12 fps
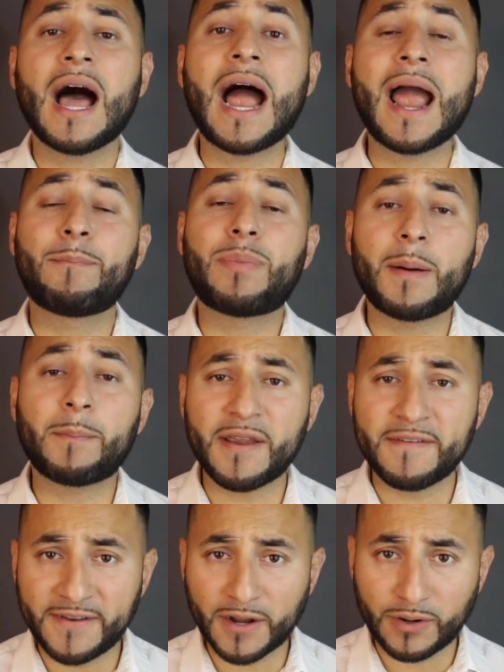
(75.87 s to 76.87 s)
I bought
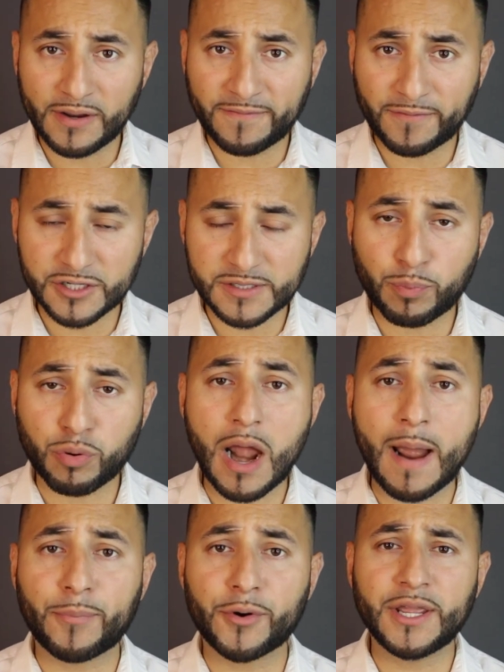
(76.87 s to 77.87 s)
my very first
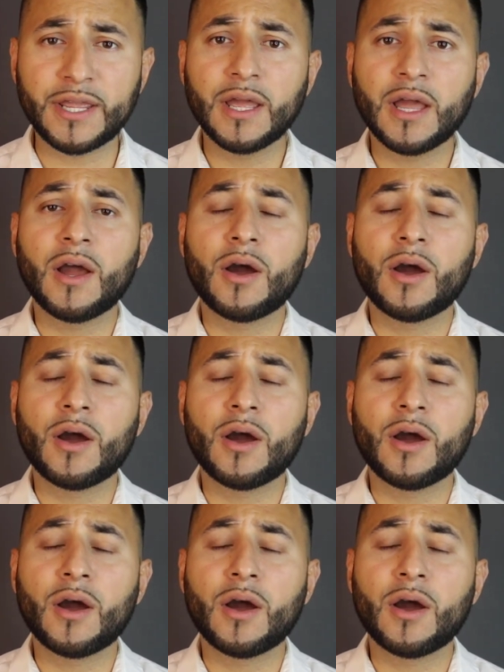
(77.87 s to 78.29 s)
property